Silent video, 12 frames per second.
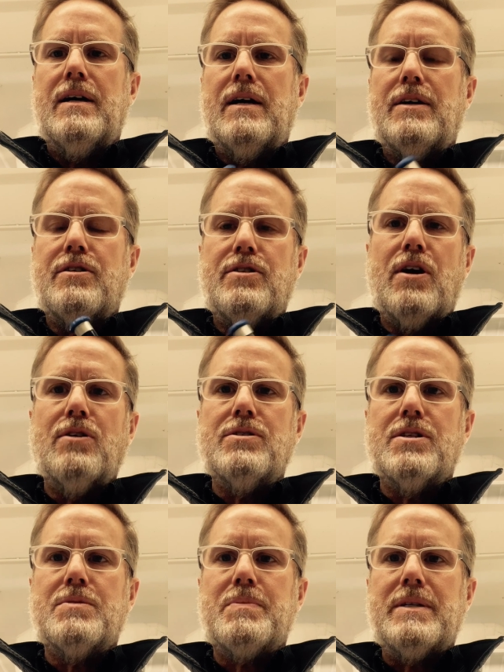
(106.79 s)
Your nose
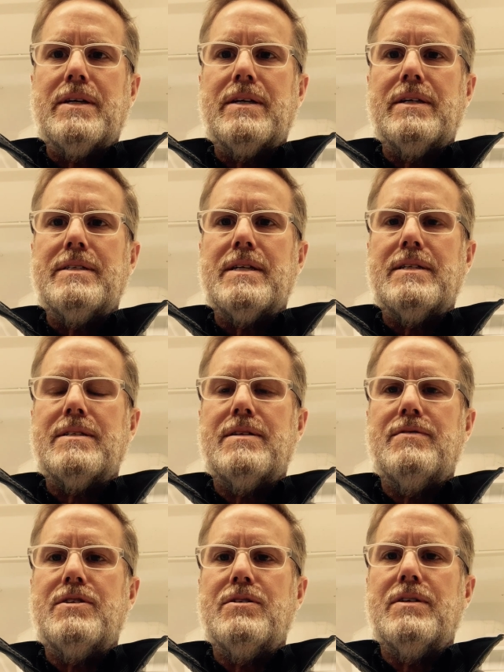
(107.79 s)
is particularly
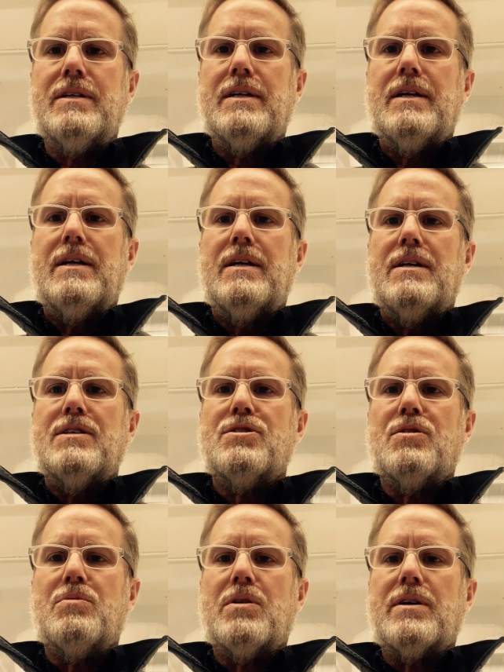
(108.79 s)
sensitive to it,
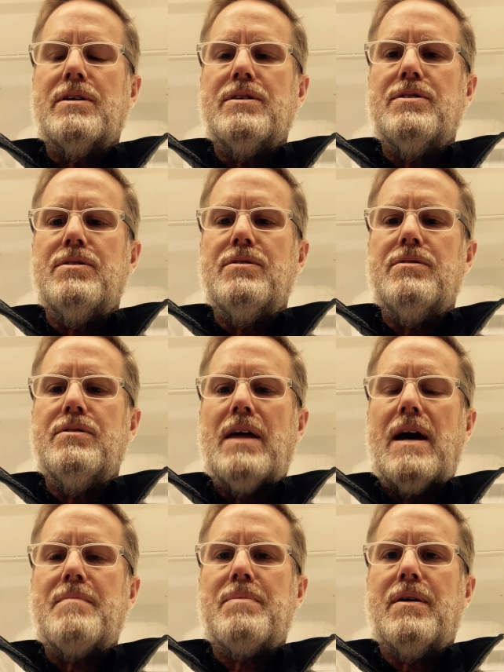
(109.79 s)
so we're going to do
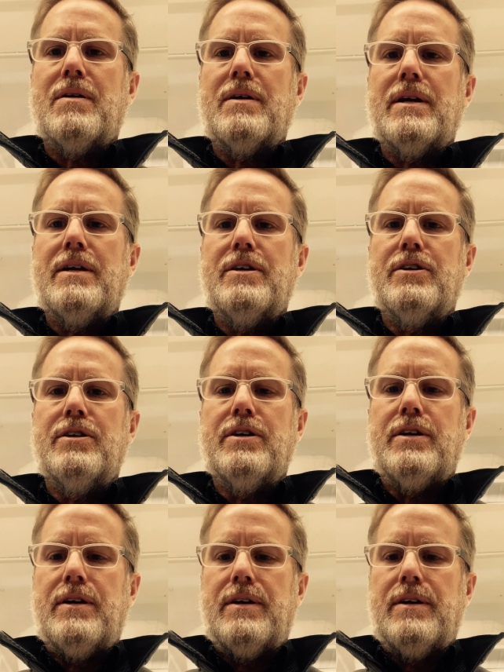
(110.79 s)
that part in a hood.